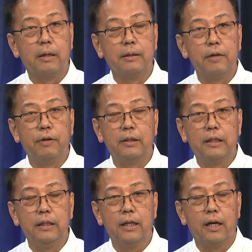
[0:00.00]

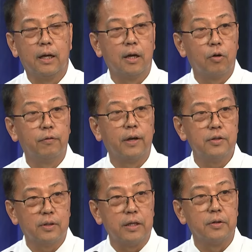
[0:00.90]
definitely, ang
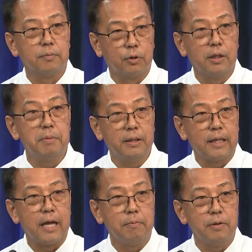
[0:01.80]
coverage kayon for the
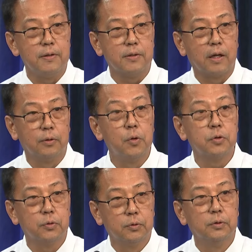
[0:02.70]
meantime is
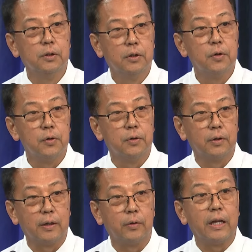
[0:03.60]
those who
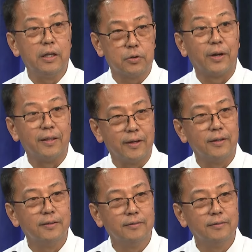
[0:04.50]
really surrendered